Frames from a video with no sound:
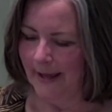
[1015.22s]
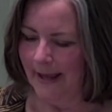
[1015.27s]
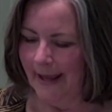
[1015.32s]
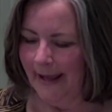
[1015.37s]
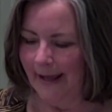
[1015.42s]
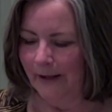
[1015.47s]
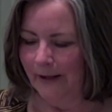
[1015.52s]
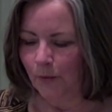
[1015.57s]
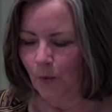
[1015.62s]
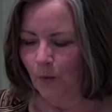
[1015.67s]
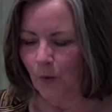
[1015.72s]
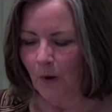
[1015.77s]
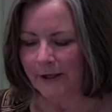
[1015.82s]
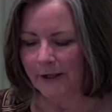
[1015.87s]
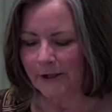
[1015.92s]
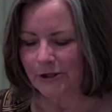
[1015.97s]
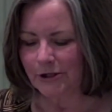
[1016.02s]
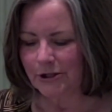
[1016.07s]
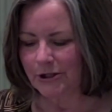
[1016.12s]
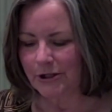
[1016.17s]
And
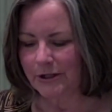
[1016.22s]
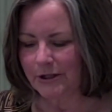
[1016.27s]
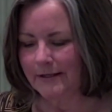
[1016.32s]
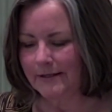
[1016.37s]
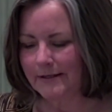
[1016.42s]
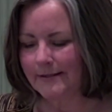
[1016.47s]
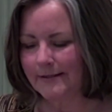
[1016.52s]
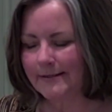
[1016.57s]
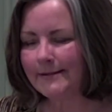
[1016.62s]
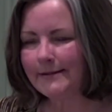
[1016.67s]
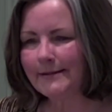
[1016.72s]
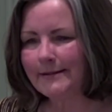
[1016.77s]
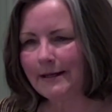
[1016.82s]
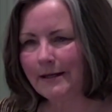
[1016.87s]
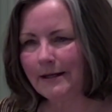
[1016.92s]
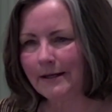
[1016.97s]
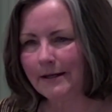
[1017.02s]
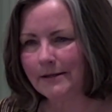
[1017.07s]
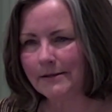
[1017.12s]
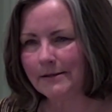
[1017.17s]
what she
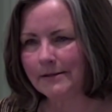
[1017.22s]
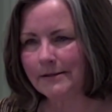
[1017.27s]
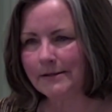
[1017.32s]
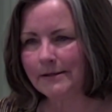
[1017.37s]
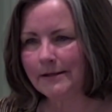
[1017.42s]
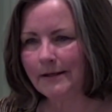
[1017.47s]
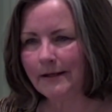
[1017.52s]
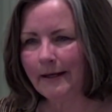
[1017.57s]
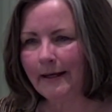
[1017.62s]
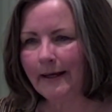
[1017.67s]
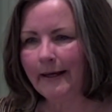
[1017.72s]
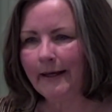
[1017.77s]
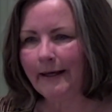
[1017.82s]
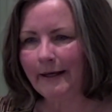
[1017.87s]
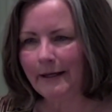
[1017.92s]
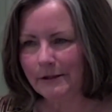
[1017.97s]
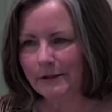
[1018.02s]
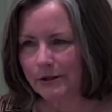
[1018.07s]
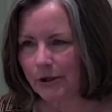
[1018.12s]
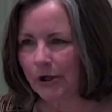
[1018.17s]
sees
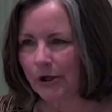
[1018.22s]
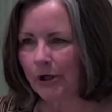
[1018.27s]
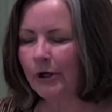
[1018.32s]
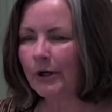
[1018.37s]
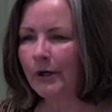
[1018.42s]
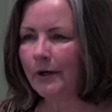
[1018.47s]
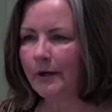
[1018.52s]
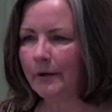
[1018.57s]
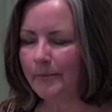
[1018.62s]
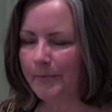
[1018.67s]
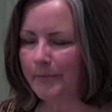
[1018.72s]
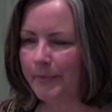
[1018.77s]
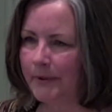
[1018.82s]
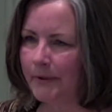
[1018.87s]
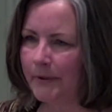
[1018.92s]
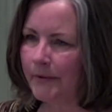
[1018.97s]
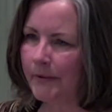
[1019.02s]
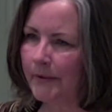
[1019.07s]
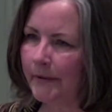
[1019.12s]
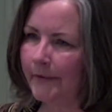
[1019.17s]
is her
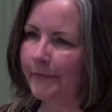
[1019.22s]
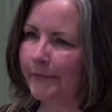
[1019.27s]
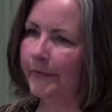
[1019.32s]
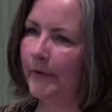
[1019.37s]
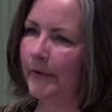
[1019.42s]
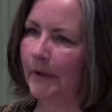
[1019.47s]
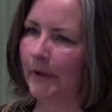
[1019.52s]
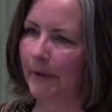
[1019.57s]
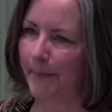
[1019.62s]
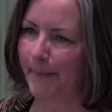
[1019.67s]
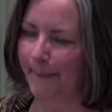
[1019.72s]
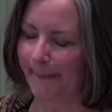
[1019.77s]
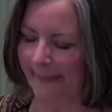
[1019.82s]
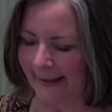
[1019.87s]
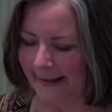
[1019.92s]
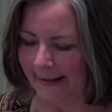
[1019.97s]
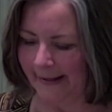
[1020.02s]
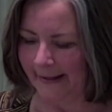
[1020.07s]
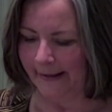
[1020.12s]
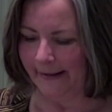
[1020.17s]
beautiful
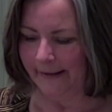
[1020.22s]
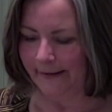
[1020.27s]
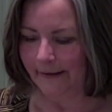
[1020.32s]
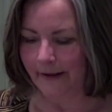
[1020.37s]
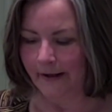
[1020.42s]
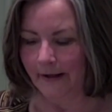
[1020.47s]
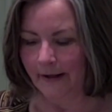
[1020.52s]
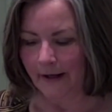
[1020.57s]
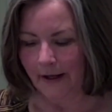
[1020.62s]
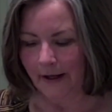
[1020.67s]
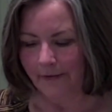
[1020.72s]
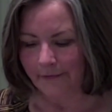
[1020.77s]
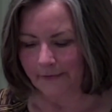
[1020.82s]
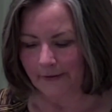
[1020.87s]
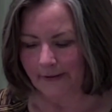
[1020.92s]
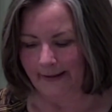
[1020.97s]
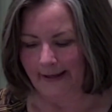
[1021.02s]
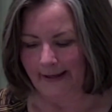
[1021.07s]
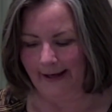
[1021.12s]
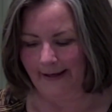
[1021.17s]
pane of
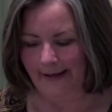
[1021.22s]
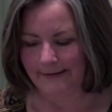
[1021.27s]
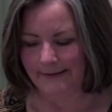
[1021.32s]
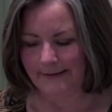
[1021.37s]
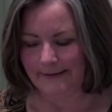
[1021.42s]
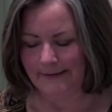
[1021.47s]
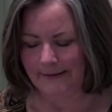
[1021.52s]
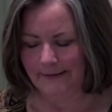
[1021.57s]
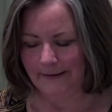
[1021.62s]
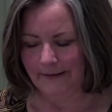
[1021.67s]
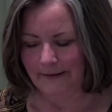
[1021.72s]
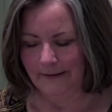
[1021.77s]
glass.